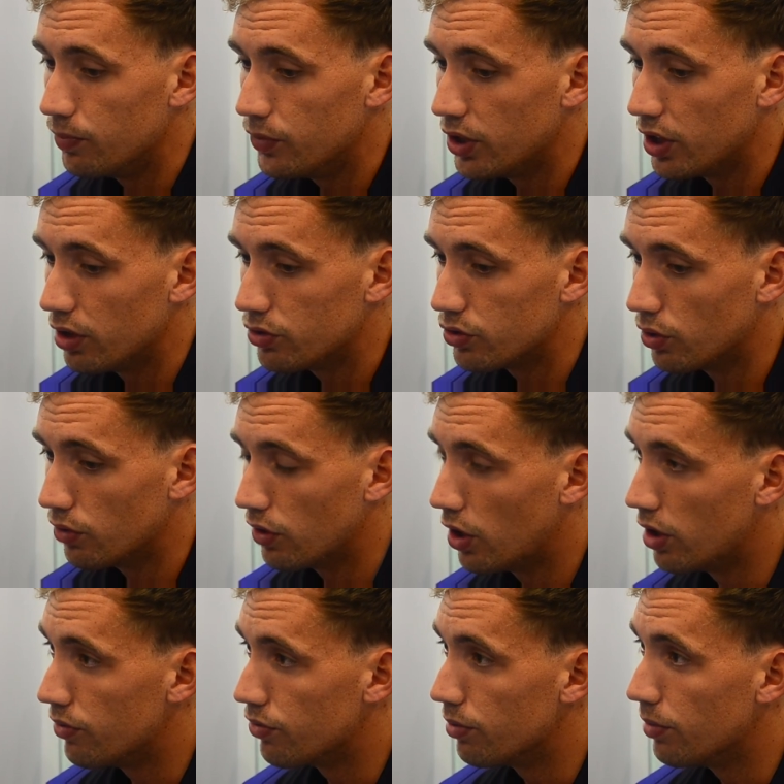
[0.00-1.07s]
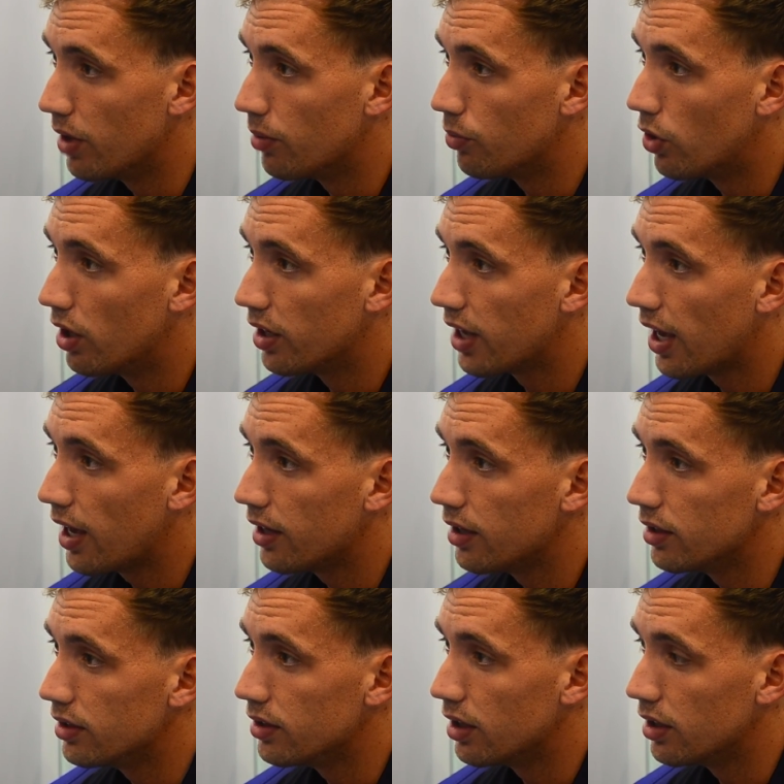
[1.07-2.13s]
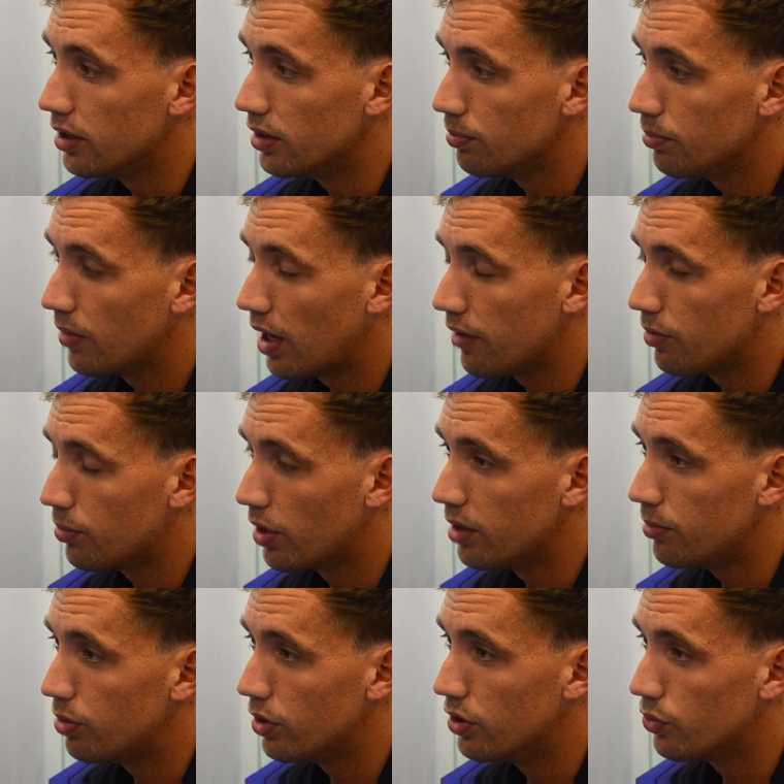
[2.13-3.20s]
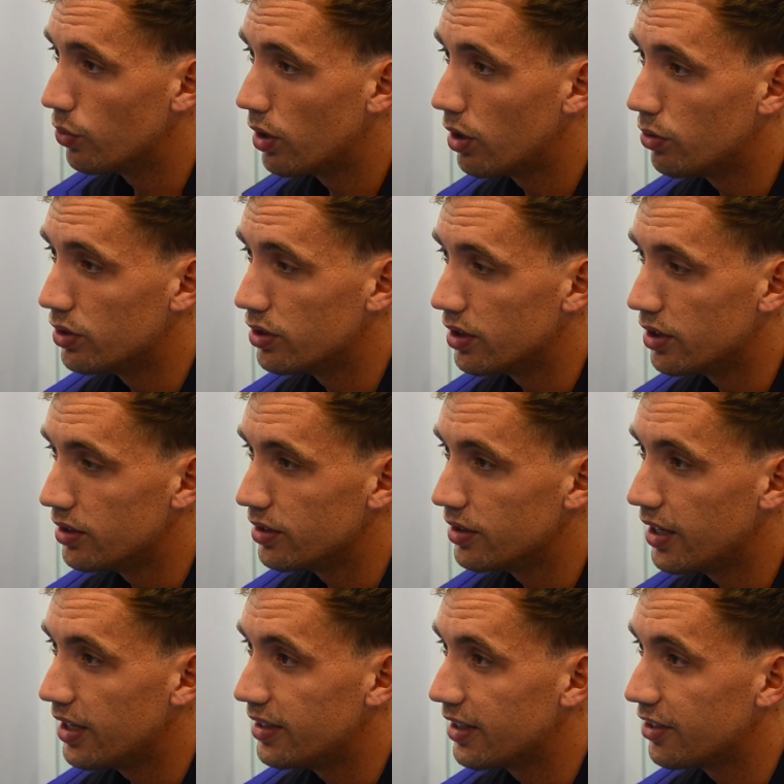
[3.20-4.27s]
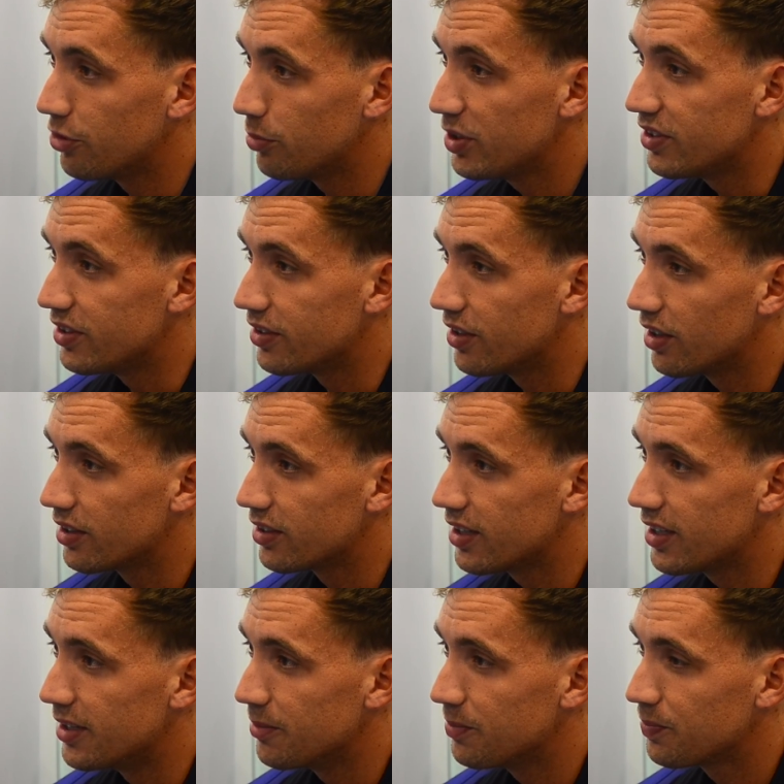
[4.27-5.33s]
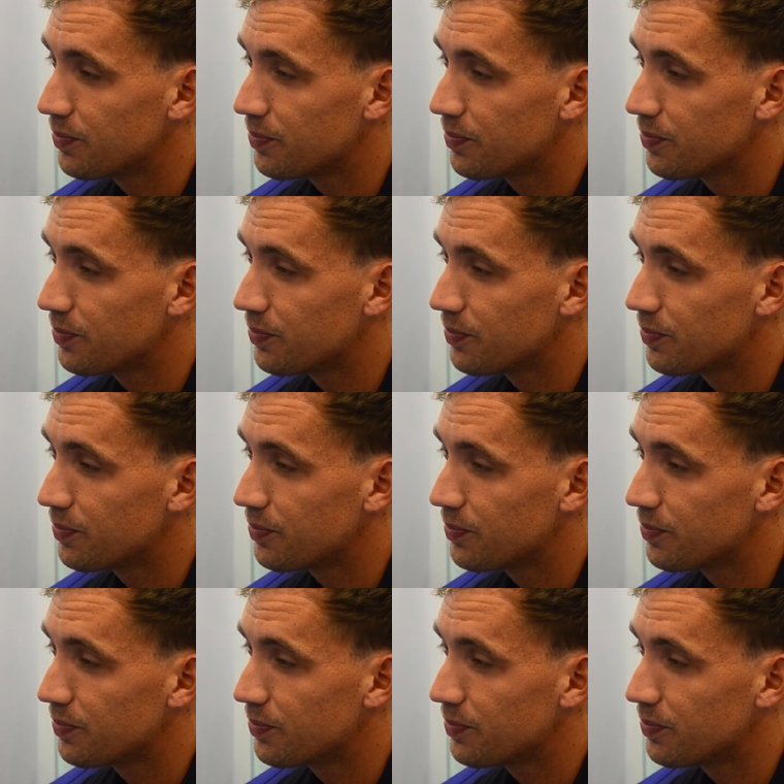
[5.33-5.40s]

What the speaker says: you know, sort of learning from them what I can and having my input as well and getting down to business, like I say.